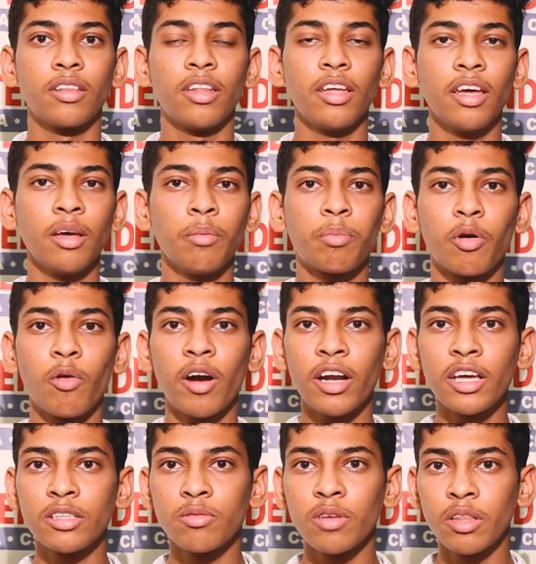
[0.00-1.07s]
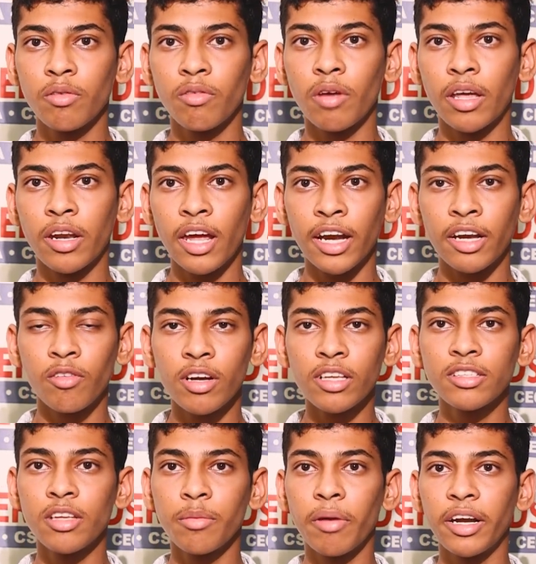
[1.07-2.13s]
they provide us with very
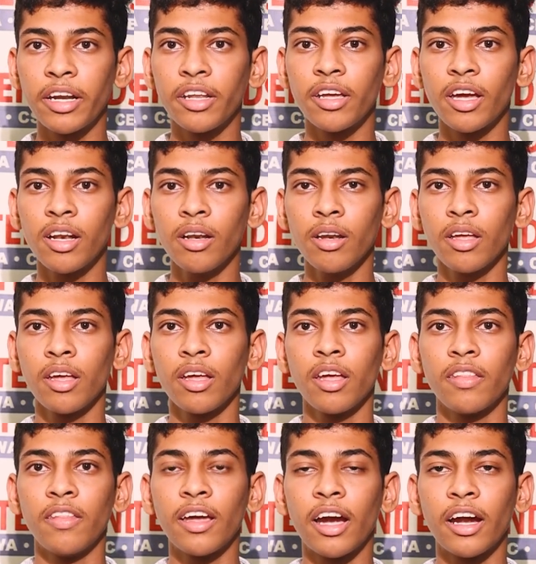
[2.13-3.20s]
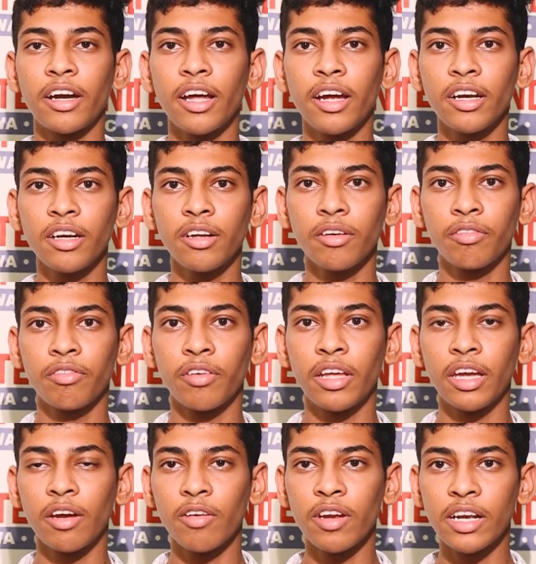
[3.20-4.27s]
advanced material. They conduct
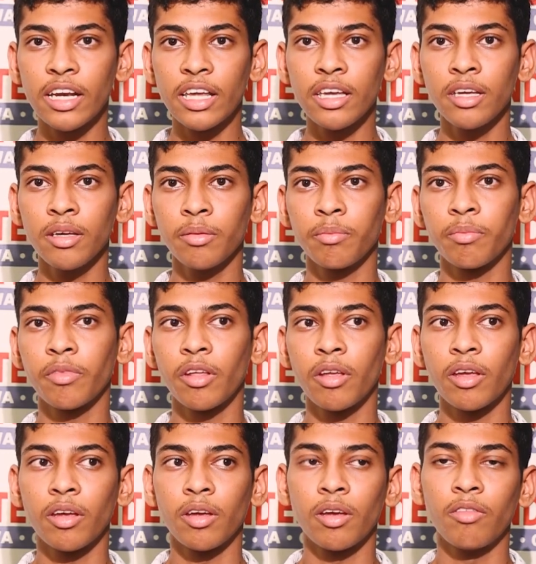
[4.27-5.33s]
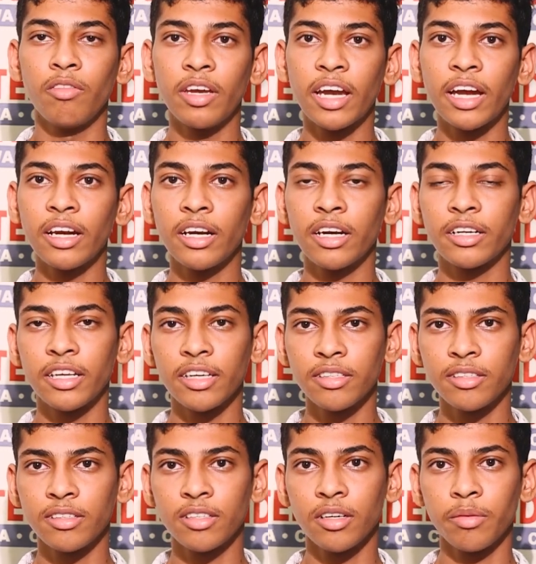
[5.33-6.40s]
frequently weekend
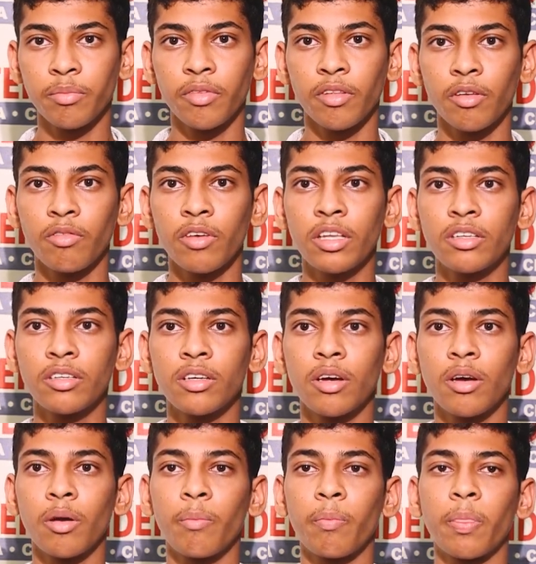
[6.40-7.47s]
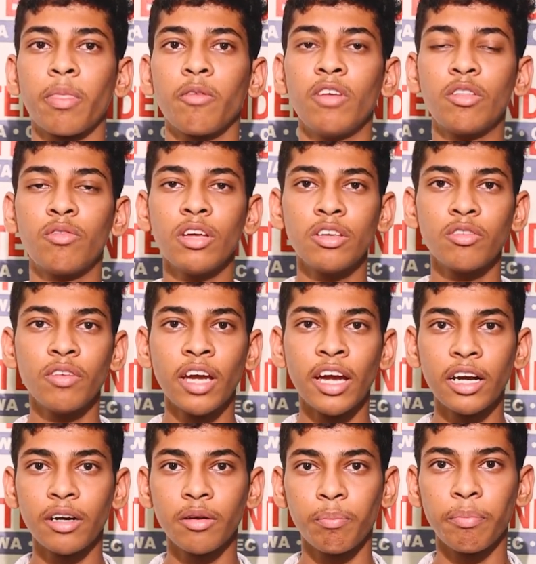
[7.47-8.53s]
test with which we
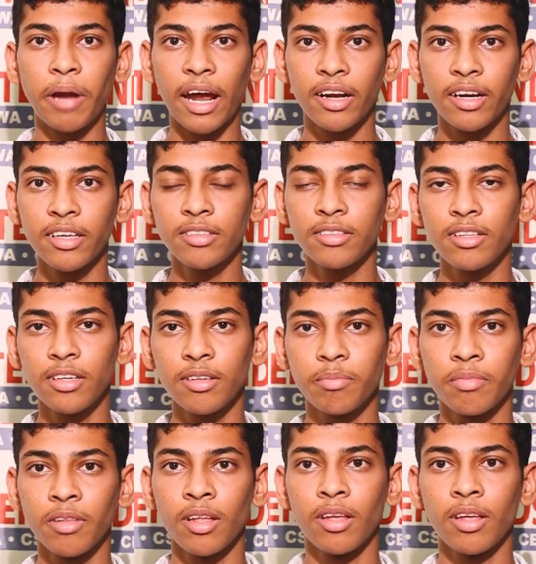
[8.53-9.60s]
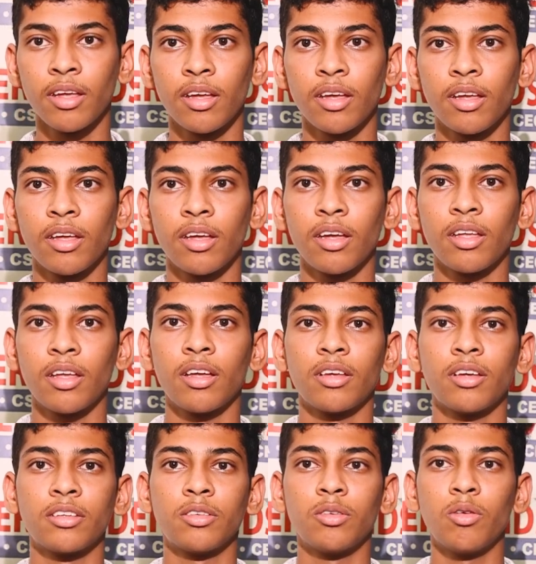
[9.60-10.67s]
get practiced.
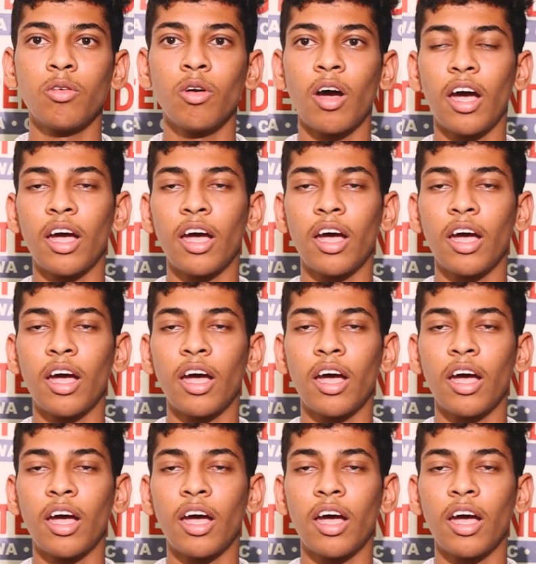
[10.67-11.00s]
So